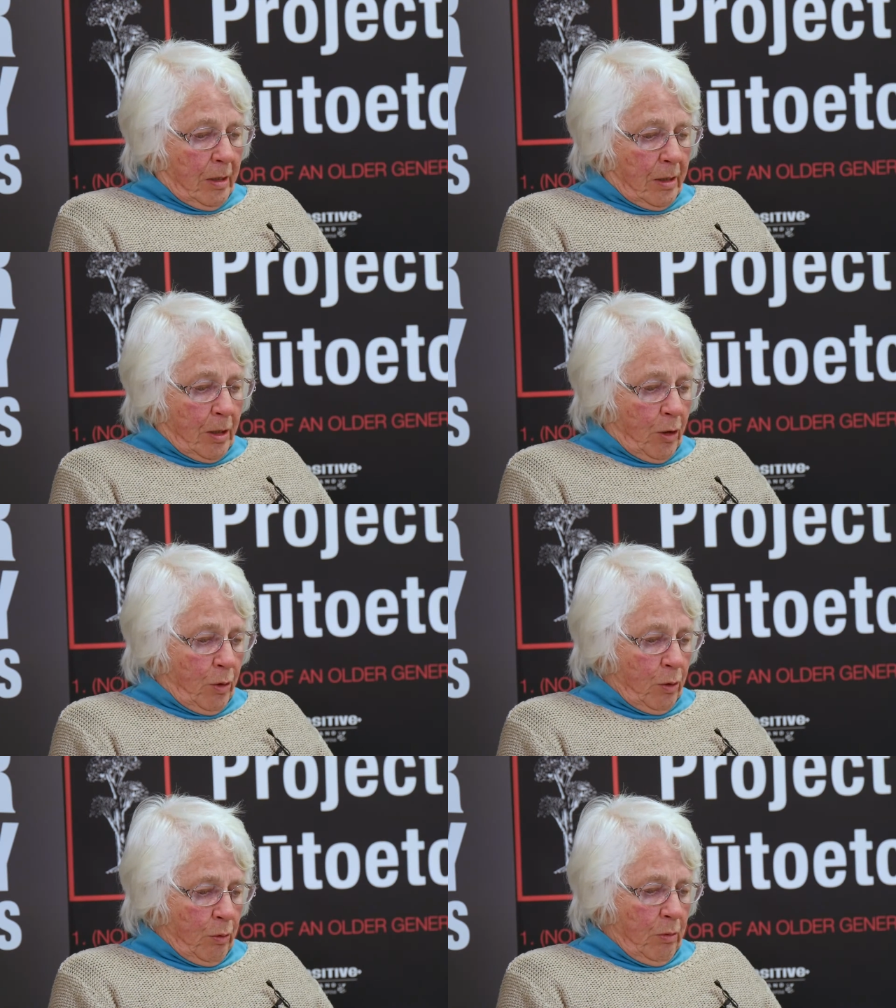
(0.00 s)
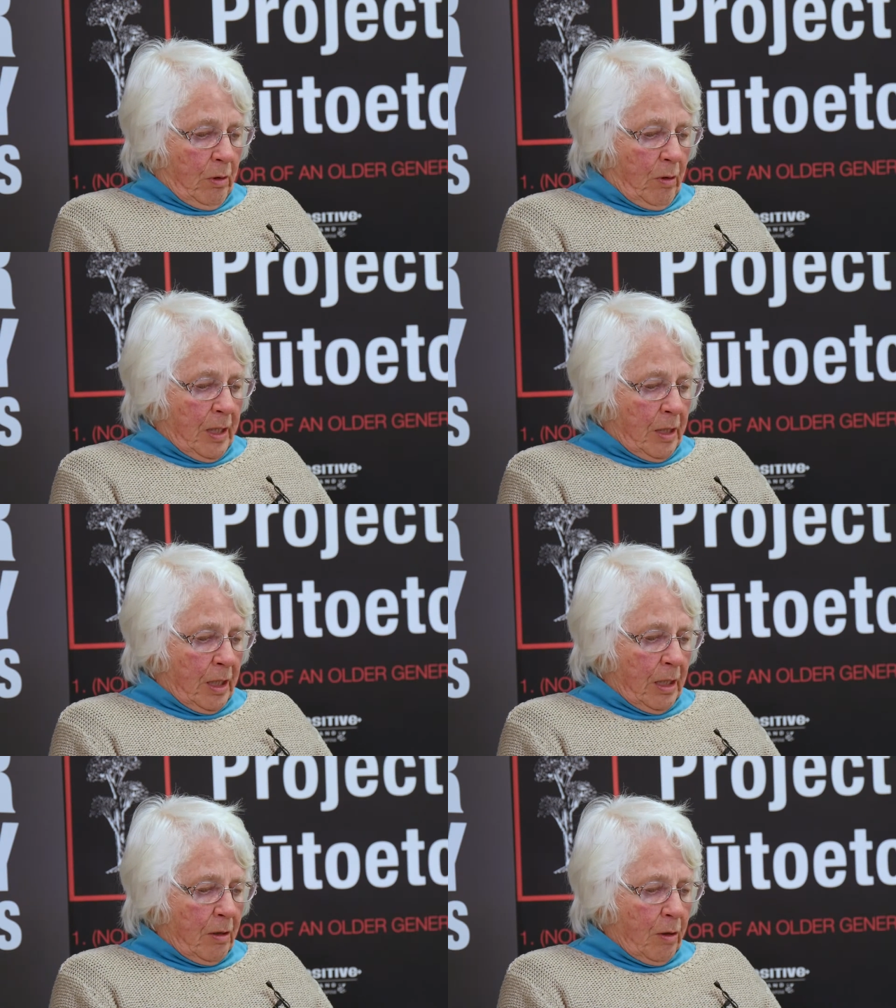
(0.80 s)
So,
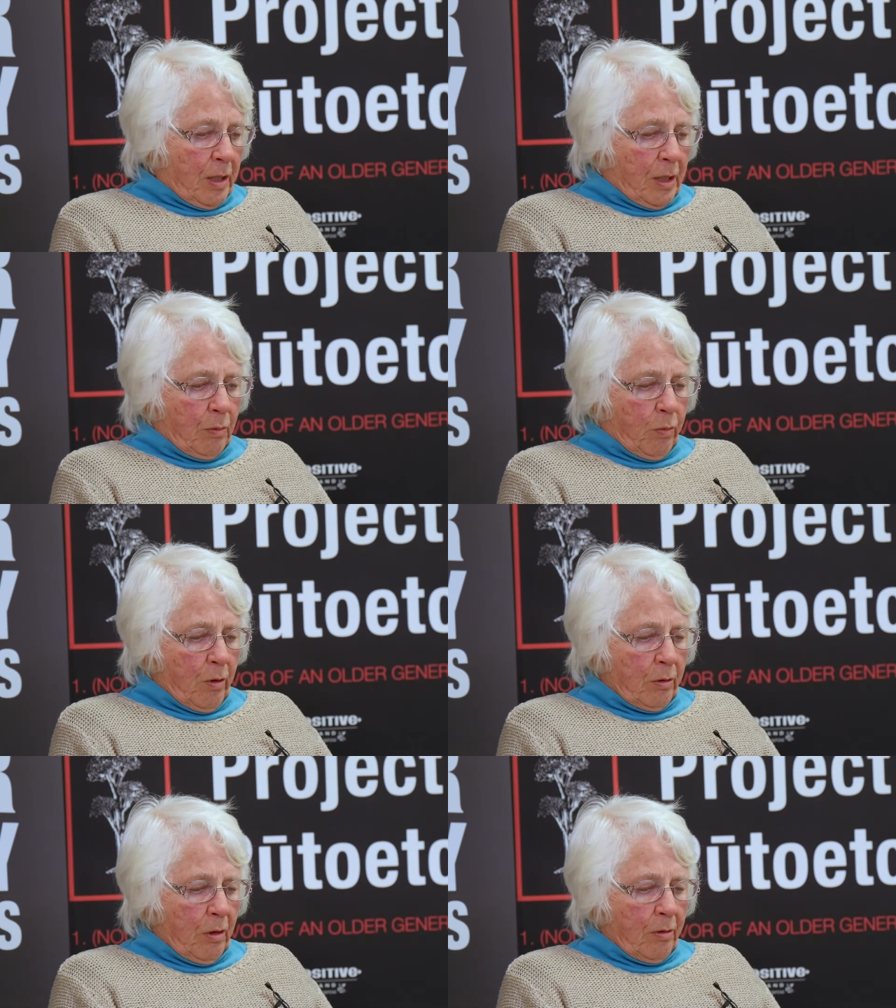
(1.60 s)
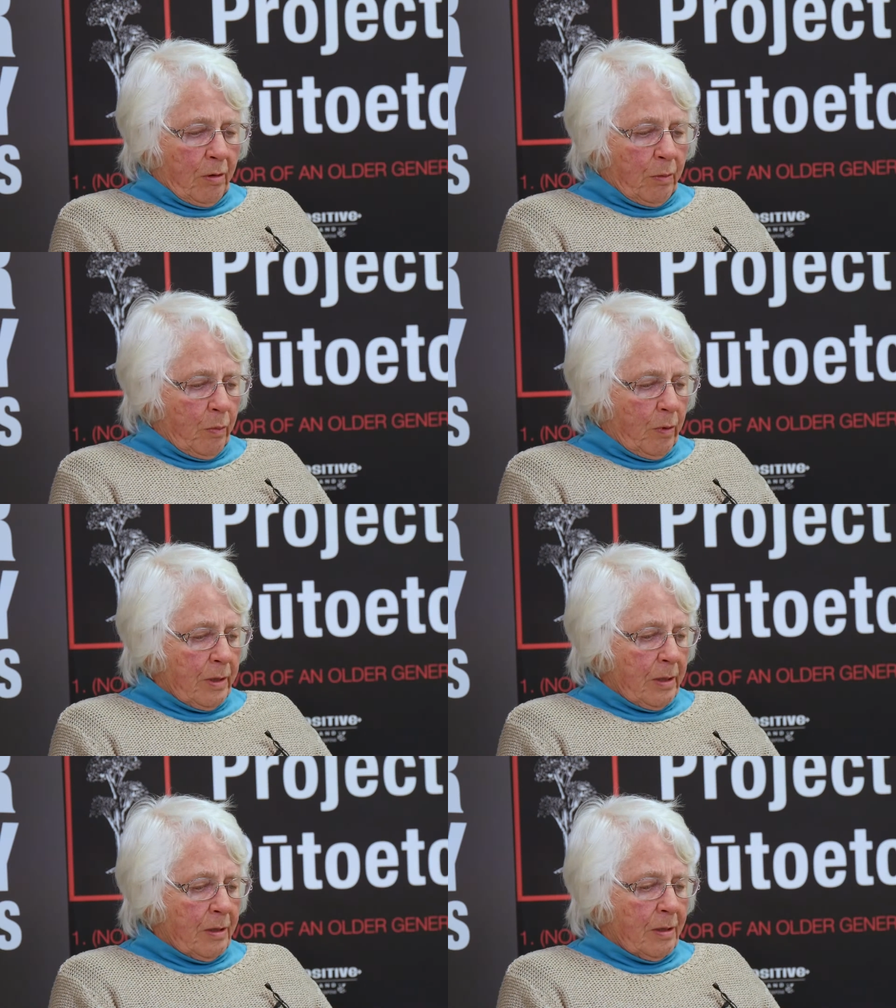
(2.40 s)
1991, I
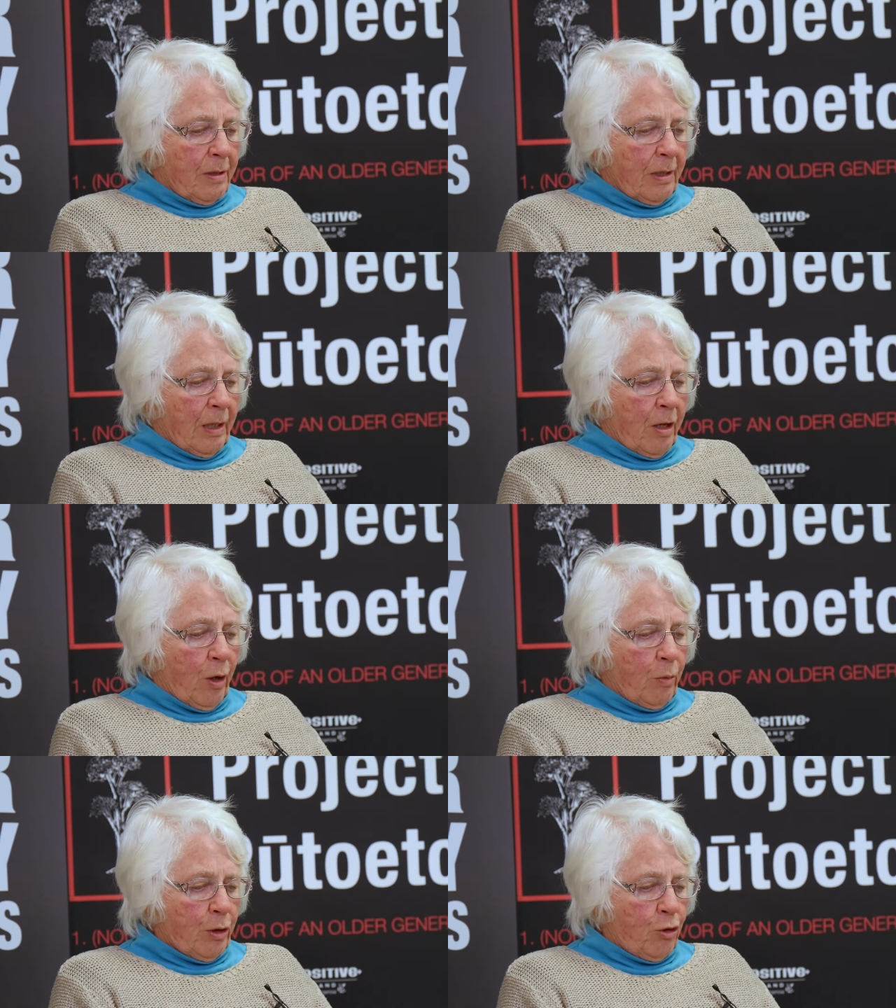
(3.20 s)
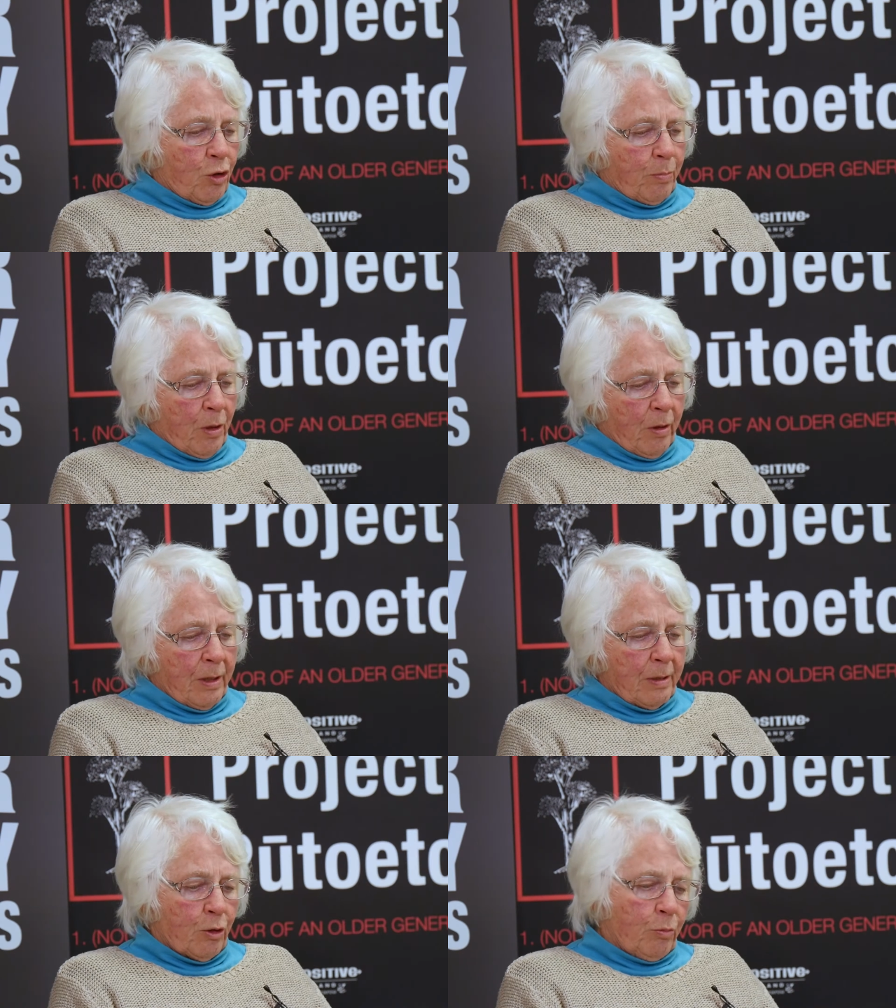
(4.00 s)
was encouraged
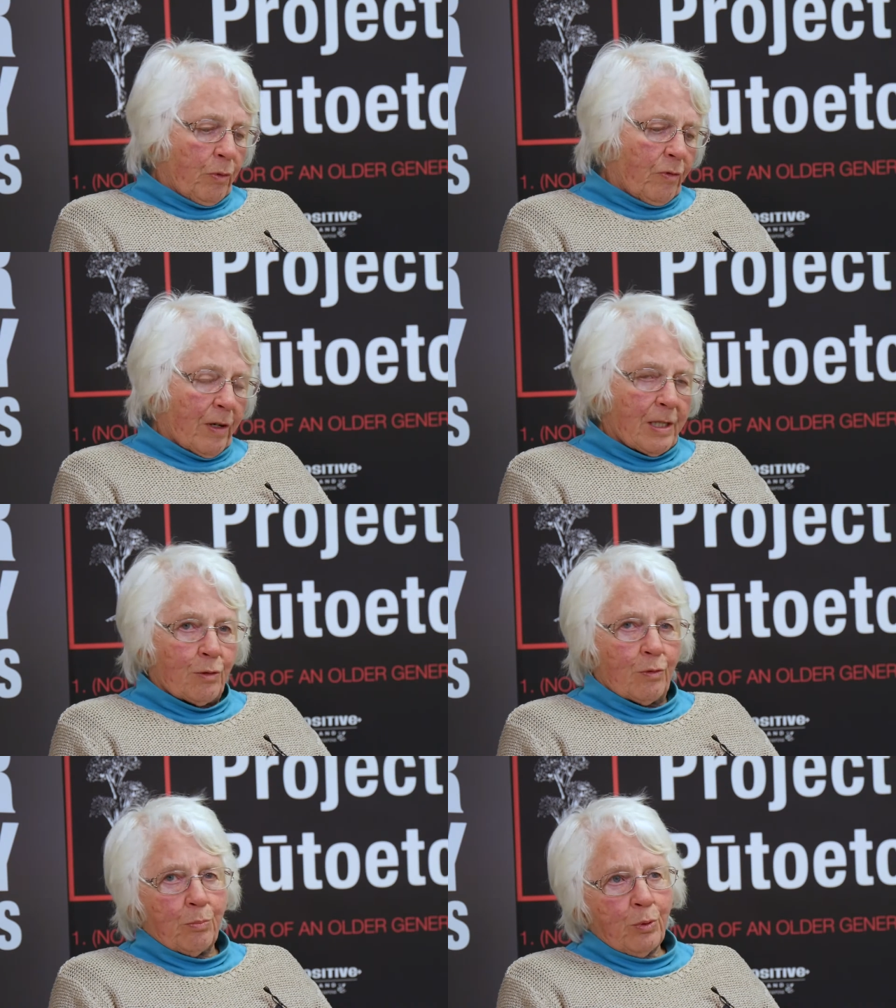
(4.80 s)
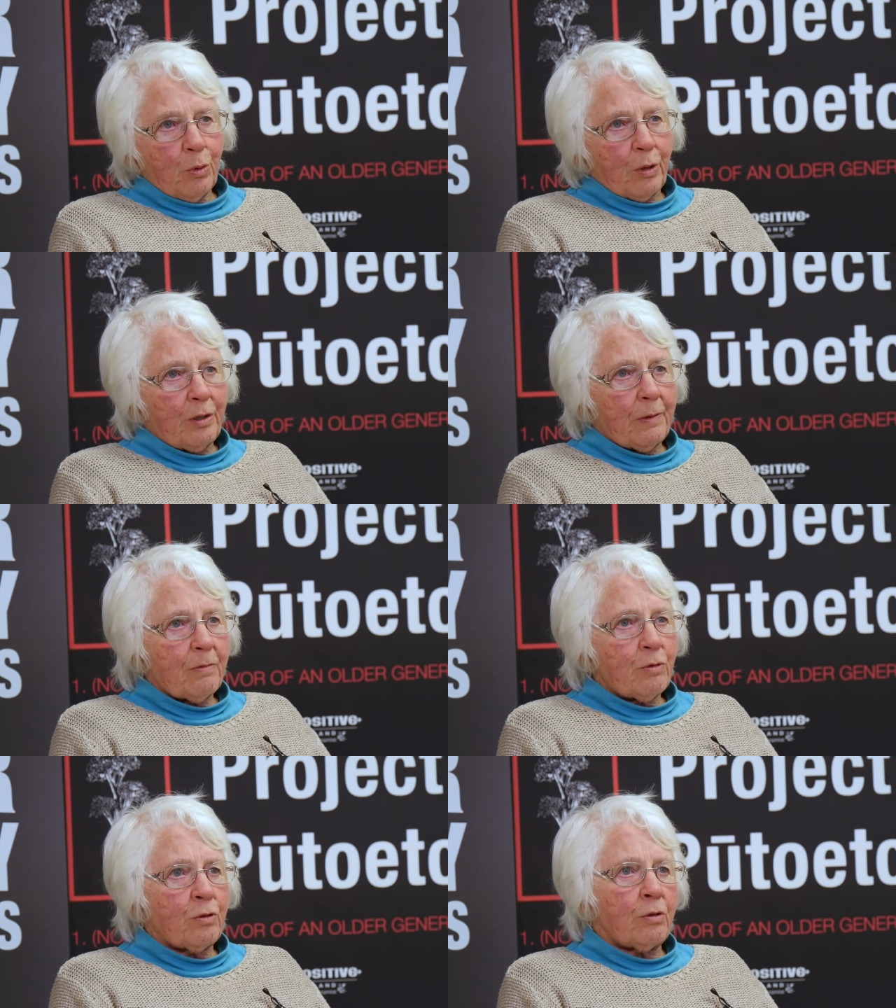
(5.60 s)
by Supervisor and Paula
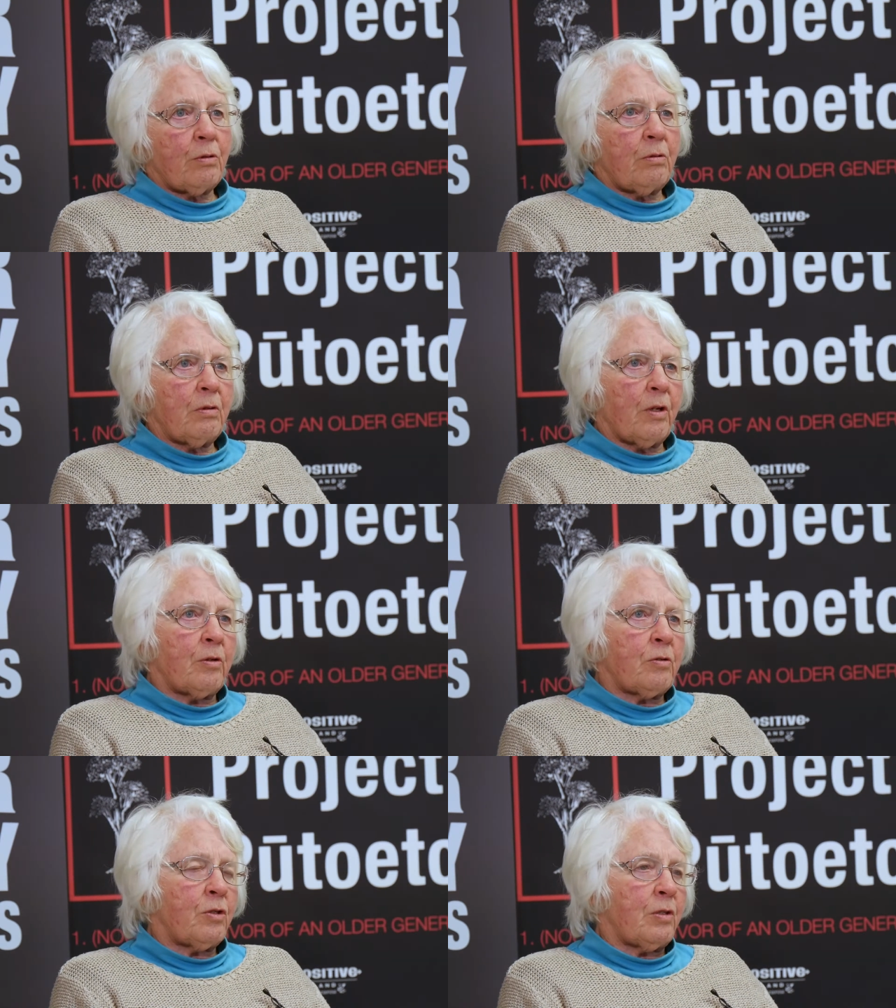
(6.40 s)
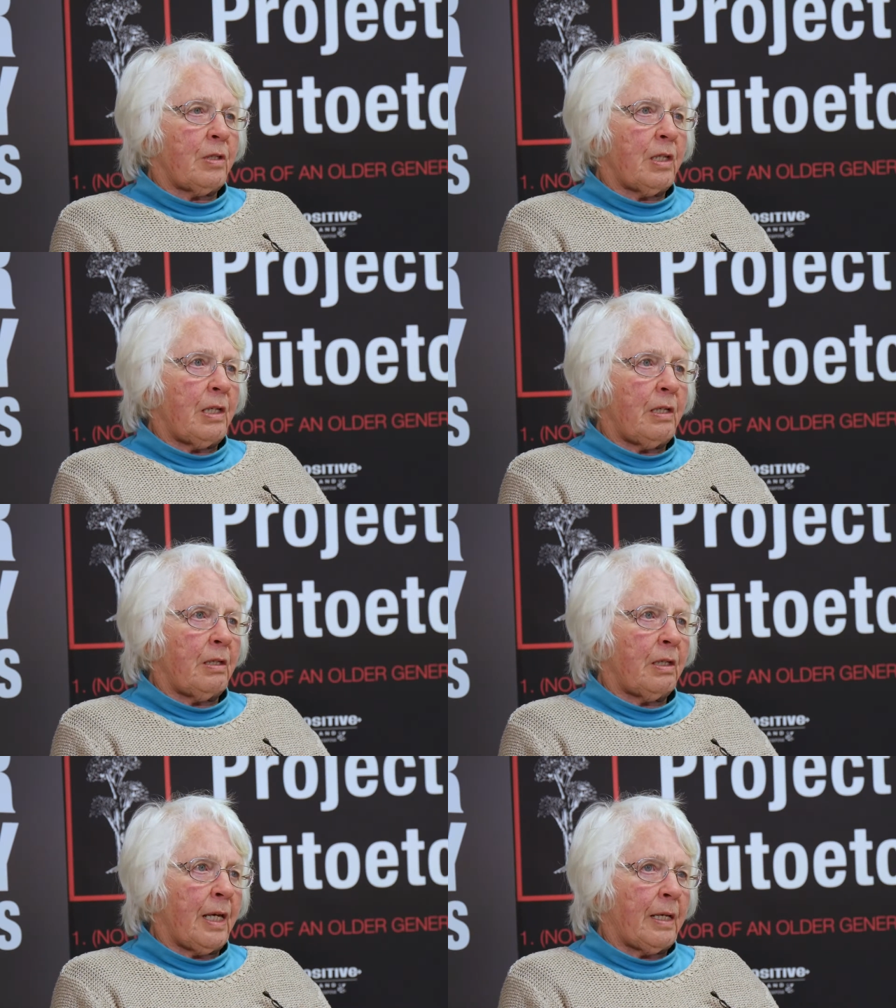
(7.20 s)
to go to
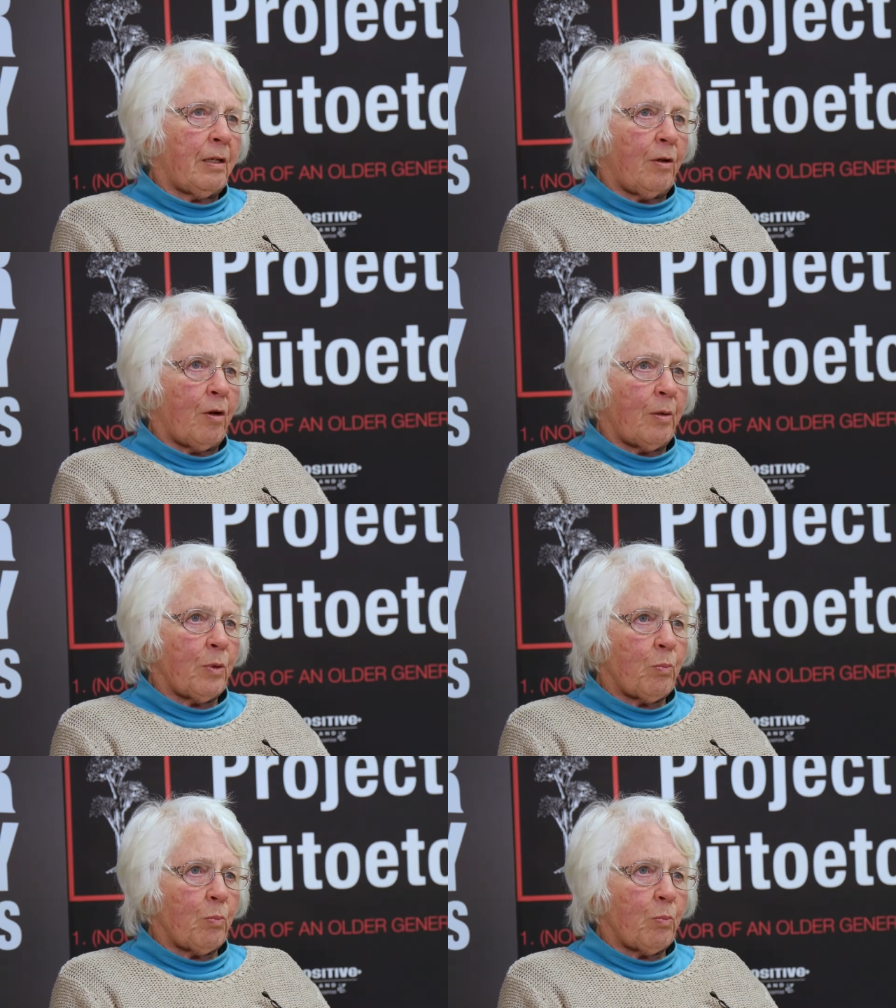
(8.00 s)
the Candlelight